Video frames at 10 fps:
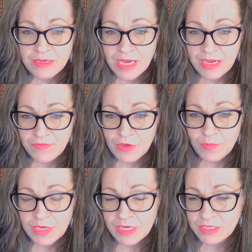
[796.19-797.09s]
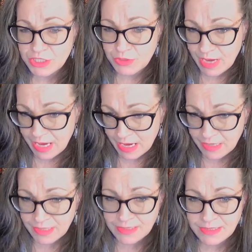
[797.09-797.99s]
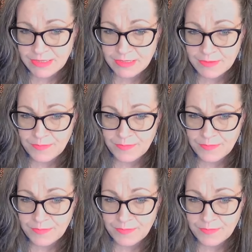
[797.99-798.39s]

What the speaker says: gave you because you asked?